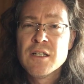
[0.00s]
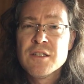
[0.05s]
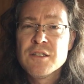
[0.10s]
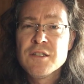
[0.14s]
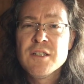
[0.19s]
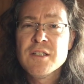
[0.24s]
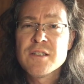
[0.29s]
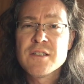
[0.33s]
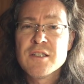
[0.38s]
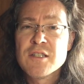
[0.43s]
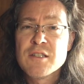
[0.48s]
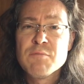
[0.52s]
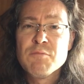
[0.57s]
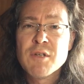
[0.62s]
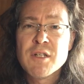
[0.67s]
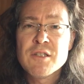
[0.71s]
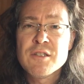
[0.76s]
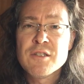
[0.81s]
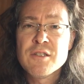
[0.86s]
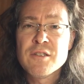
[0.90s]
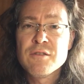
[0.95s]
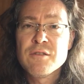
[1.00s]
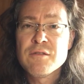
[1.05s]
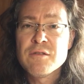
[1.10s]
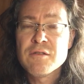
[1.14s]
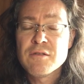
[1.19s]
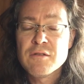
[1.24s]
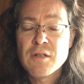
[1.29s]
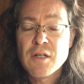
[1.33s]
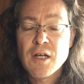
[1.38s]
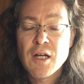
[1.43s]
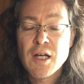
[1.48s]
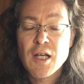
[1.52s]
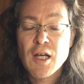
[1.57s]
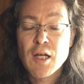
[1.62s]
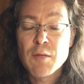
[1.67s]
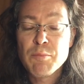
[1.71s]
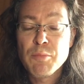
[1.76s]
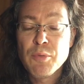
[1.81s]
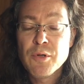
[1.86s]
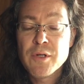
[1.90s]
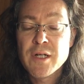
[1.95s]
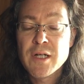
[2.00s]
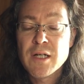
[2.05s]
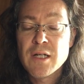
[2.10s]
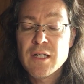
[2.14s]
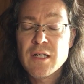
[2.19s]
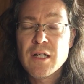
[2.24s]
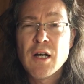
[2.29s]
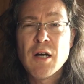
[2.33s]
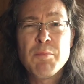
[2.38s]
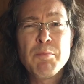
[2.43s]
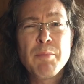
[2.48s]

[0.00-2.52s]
Just as much as I put a